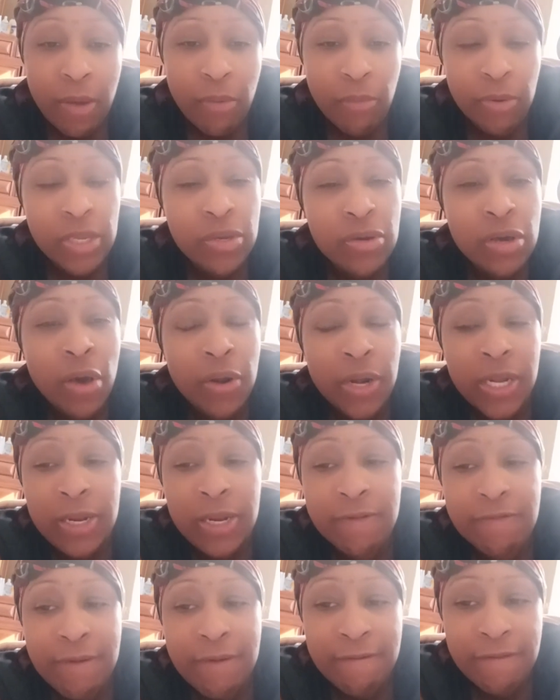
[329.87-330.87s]
When you go to
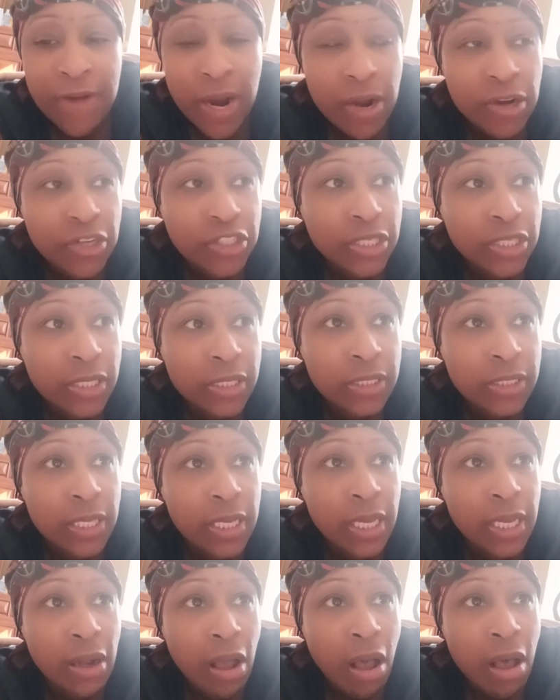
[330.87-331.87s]
different versions,
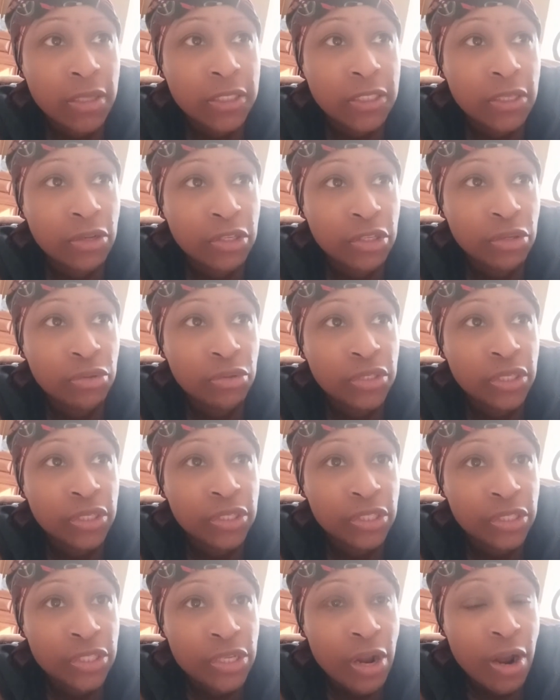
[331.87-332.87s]
it also
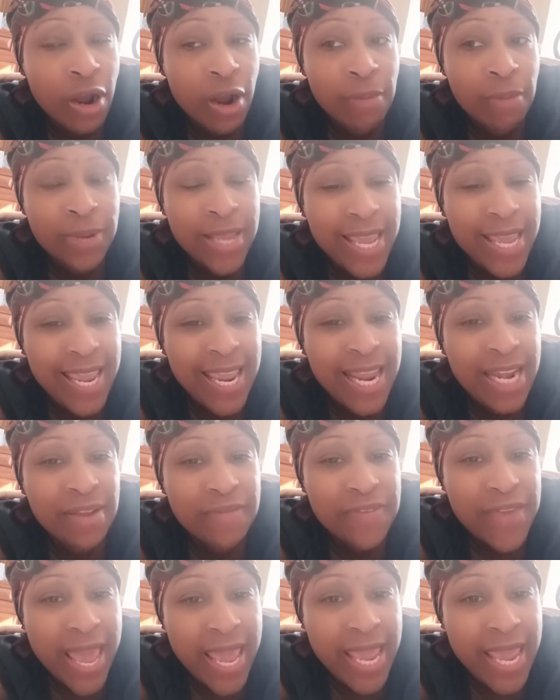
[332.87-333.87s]
uses the term the
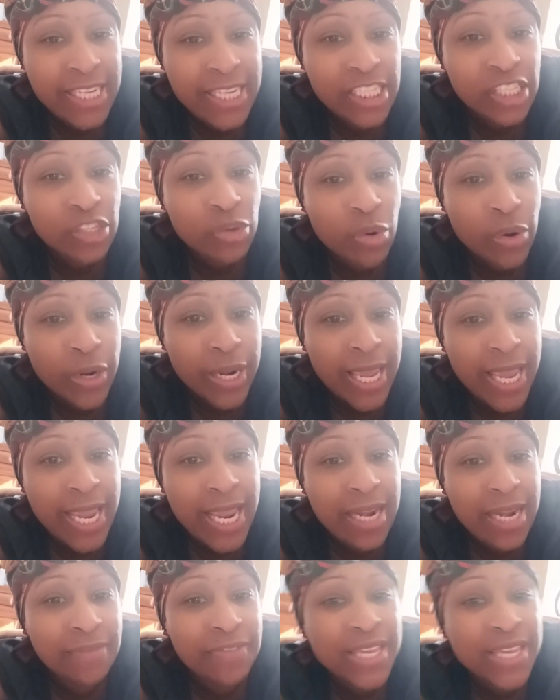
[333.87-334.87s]
end of ages or the
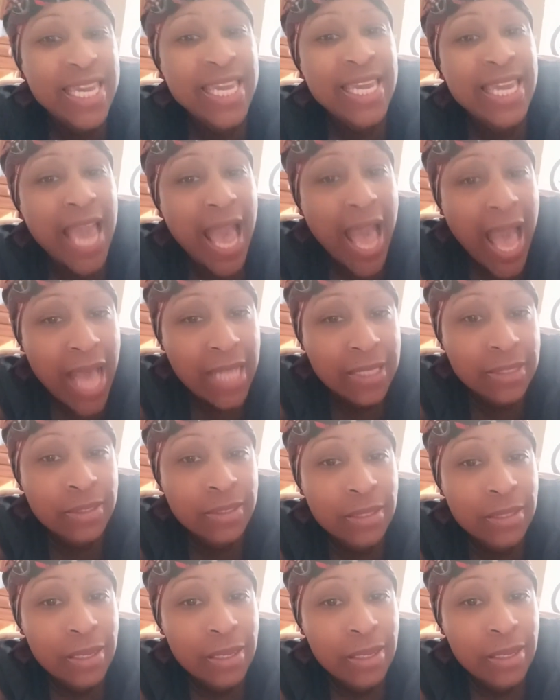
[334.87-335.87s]
end of the
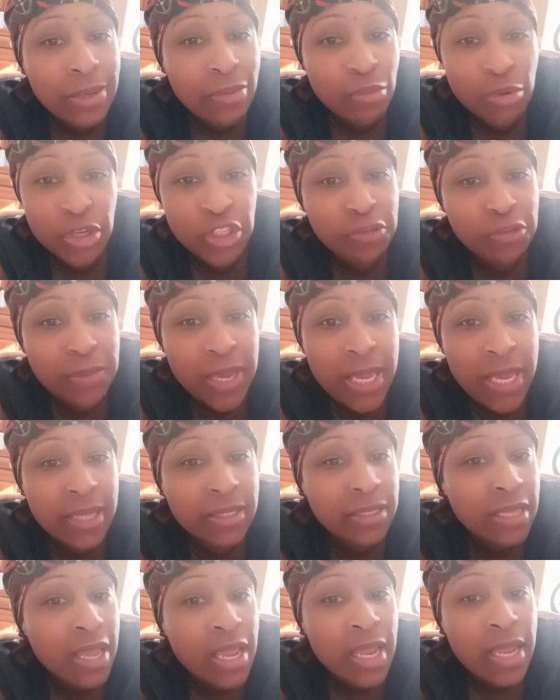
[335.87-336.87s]
eons, which
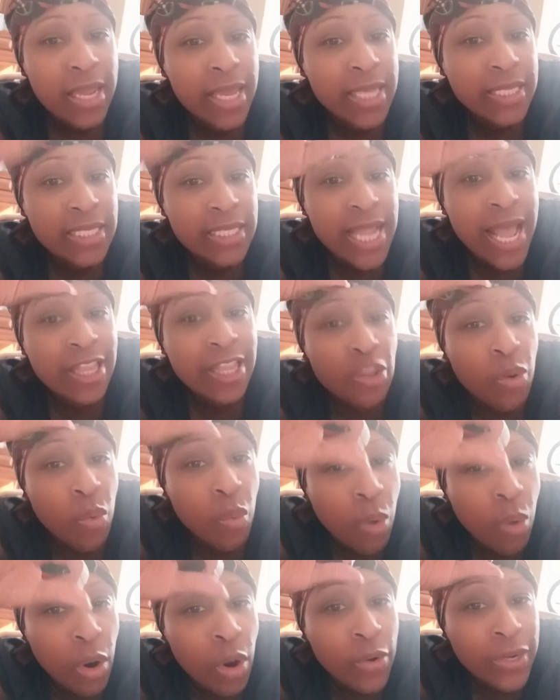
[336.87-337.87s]
means it's not the
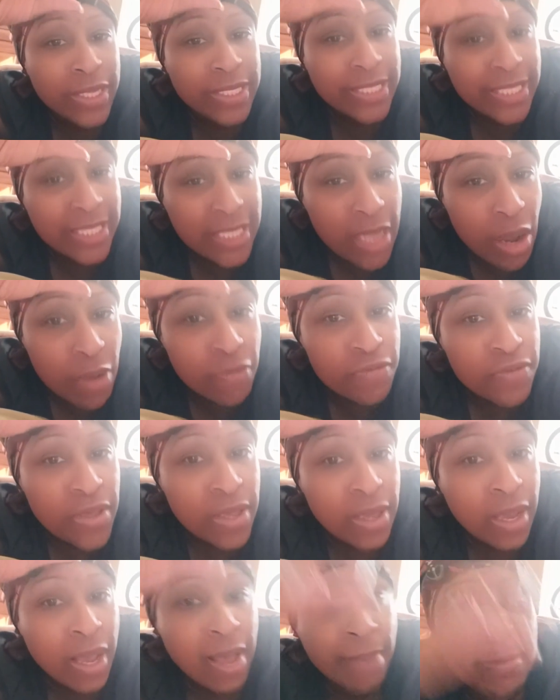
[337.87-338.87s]
world itself
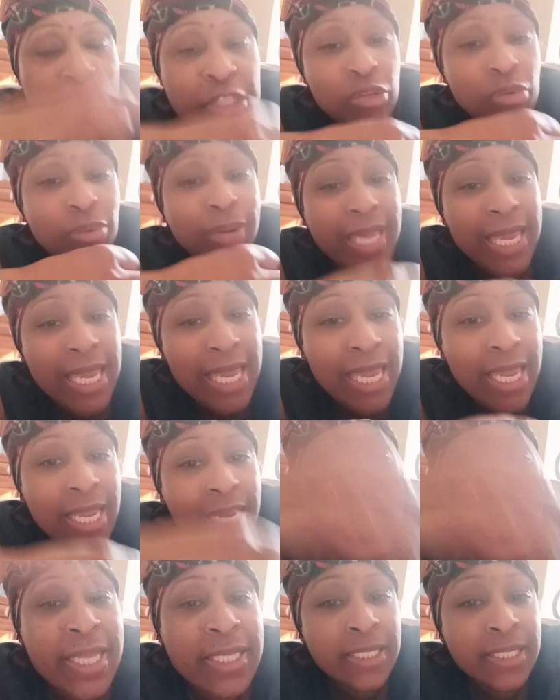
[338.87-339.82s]
coming to an end.